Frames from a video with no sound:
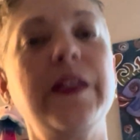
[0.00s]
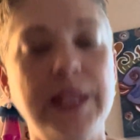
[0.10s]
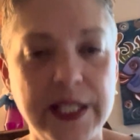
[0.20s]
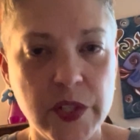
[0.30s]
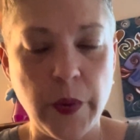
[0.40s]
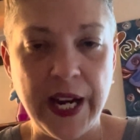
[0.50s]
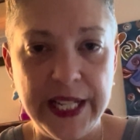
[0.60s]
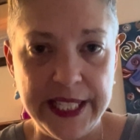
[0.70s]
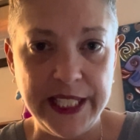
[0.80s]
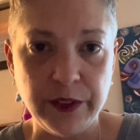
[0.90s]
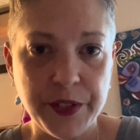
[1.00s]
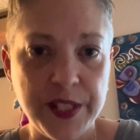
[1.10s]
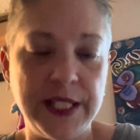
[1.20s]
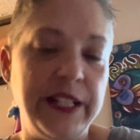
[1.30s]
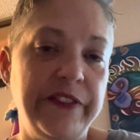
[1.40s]
That's why it heals
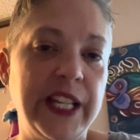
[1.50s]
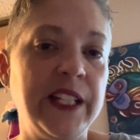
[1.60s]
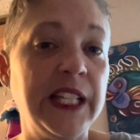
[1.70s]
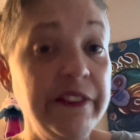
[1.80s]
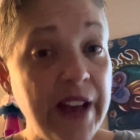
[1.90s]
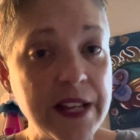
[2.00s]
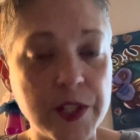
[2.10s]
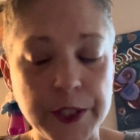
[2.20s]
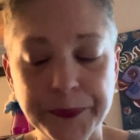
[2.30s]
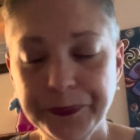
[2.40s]
significantly faster.